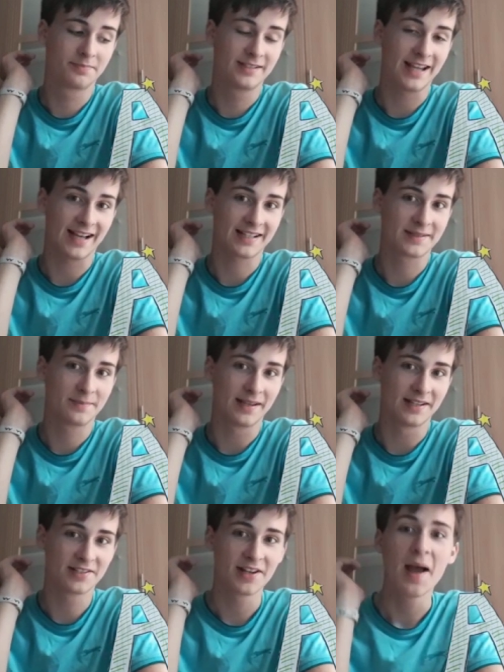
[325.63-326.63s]
checks
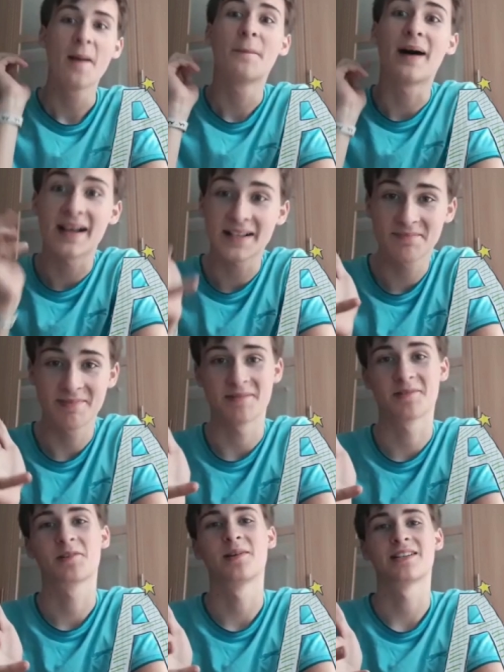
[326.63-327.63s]
page. Past
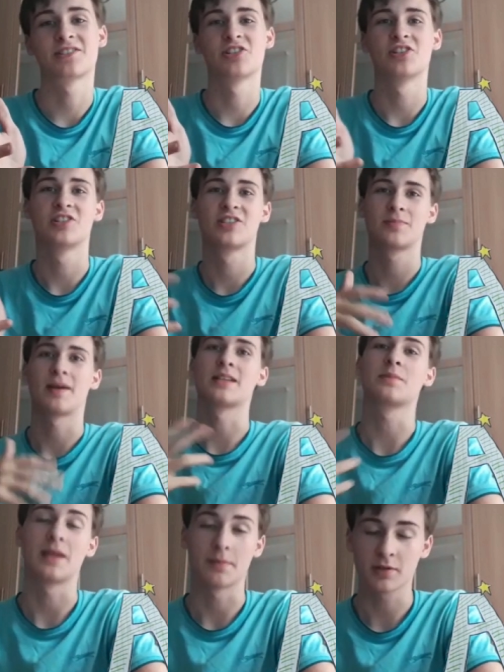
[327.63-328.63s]
paper questions,
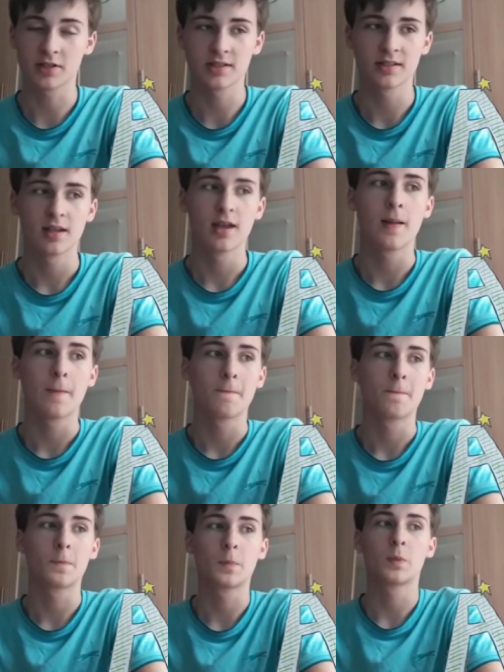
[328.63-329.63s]
past papers.
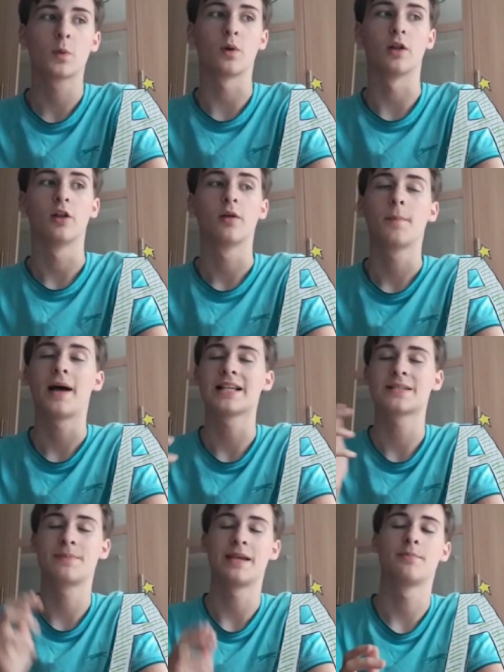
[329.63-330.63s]
Well,
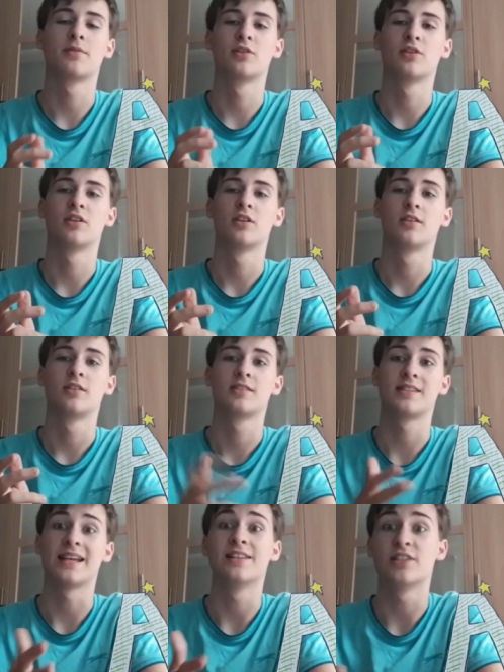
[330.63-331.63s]
past papers
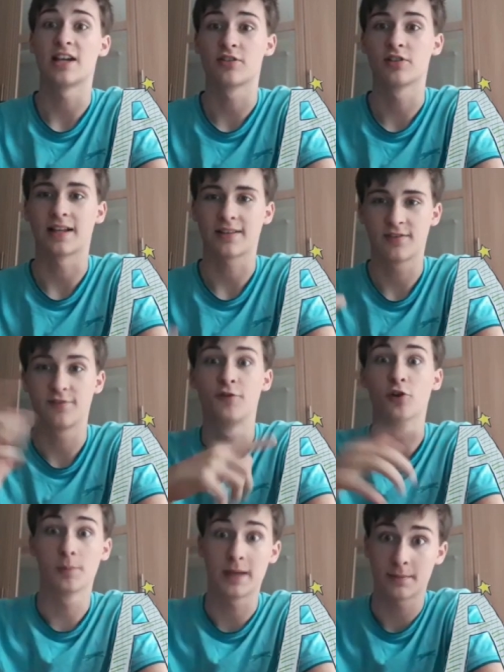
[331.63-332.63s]
in general, like the
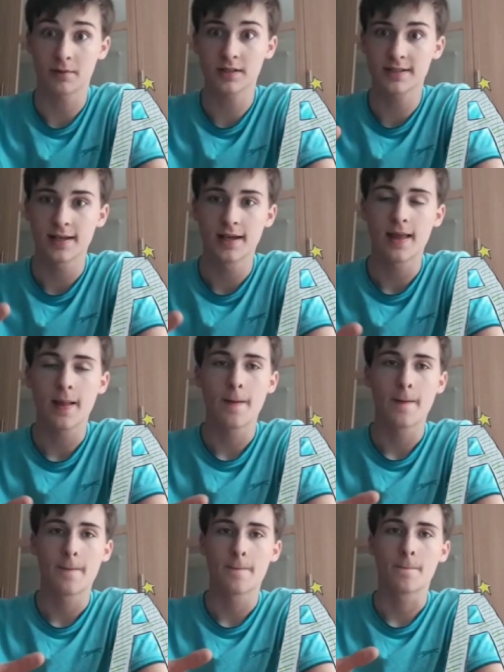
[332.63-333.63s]
full papers.
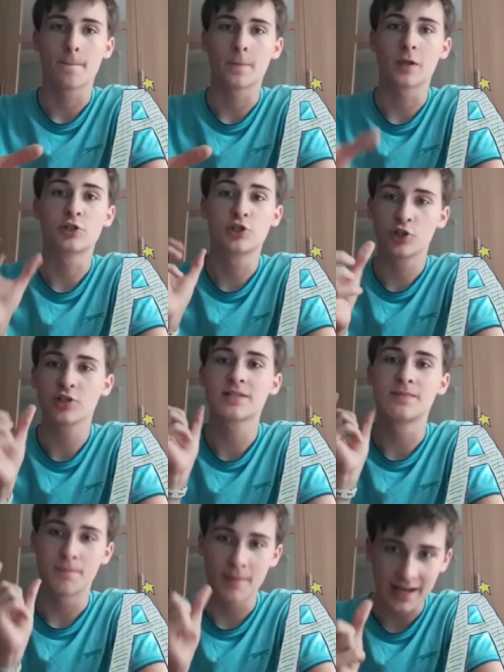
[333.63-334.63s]
Do as
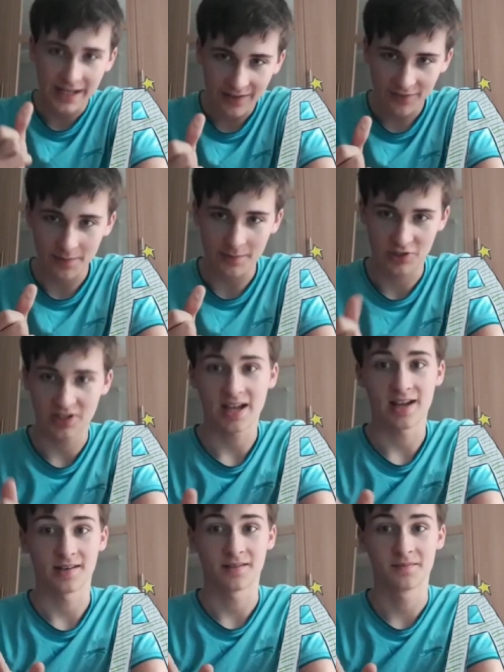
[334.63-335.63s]
many of them as you
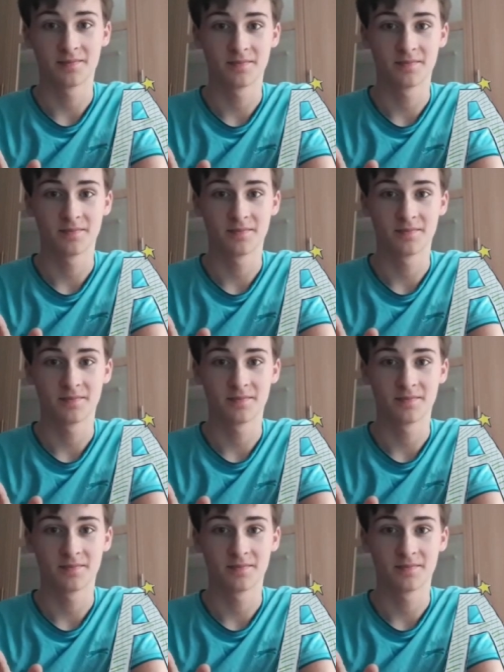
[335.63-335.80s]
can.